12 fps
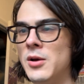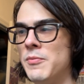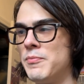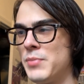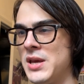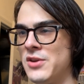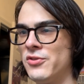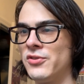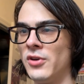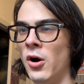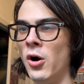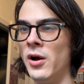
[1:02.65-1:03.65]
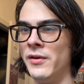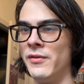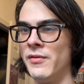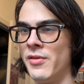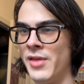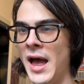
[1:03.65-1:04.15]
piece on
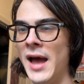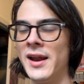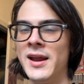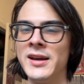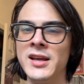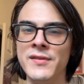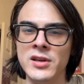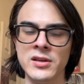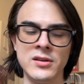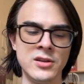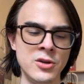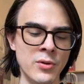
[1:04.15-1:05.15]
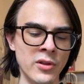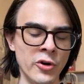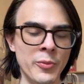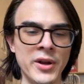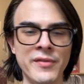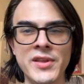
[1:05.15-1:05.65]
that, and giving you a little
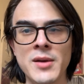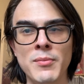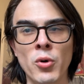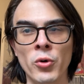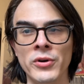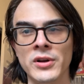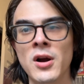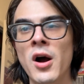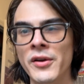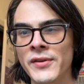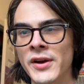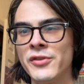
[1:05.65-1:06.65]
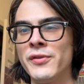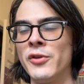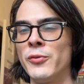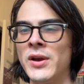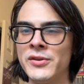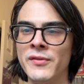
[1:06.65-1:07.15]
bit of the important context for the
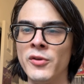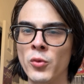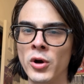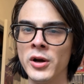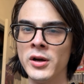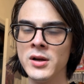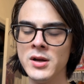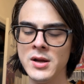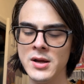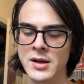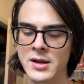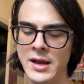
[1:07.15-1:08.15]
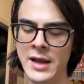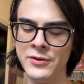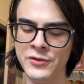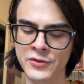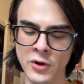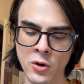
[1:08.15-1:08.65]
rest of the work. And
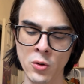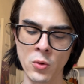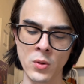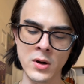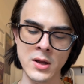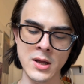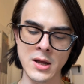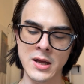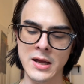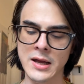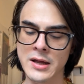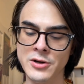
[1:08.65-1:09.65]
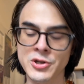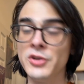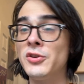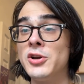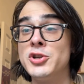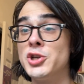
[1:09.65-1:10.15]
so, just
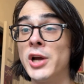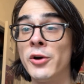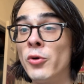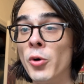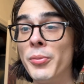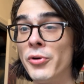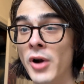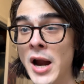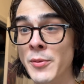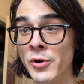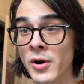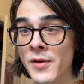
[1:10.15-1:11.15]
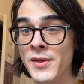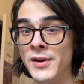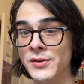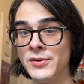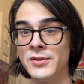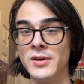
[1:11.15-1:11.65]
a general primer on
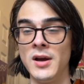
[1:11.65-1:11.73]
this,